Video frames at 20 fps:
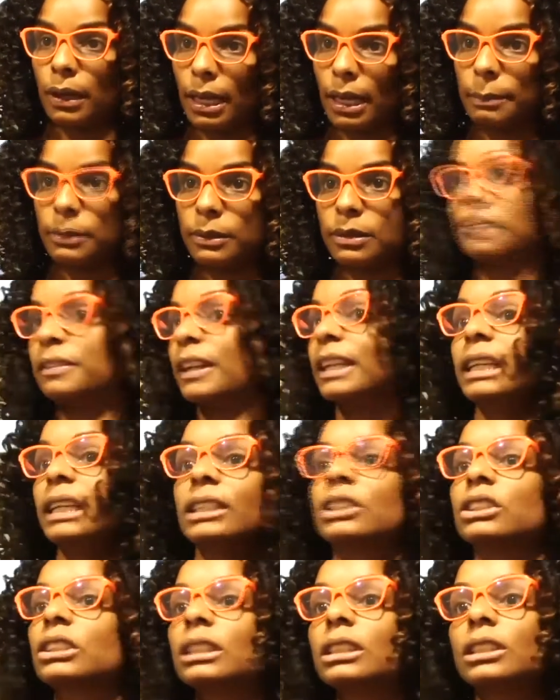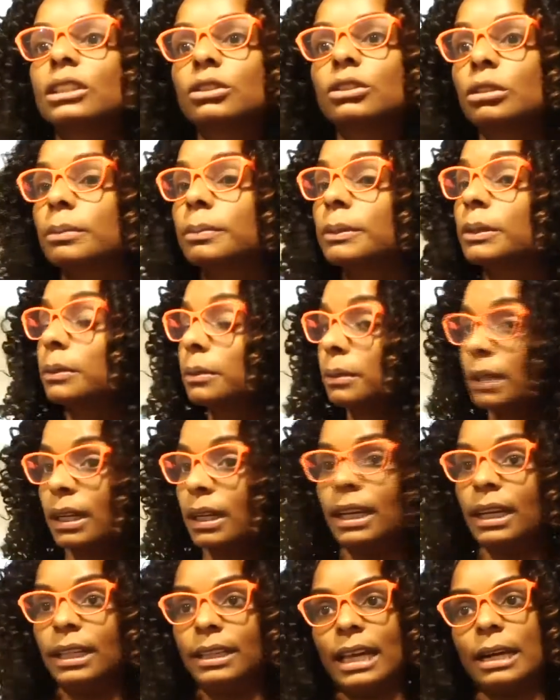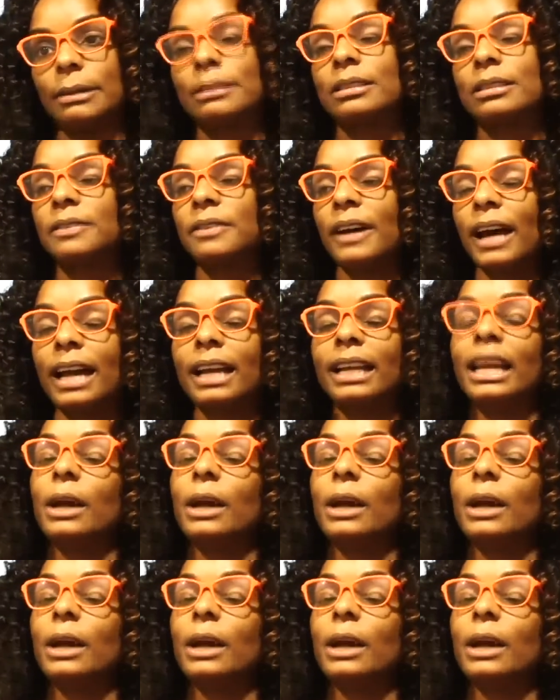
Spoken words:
able to financially contribute, that was fine.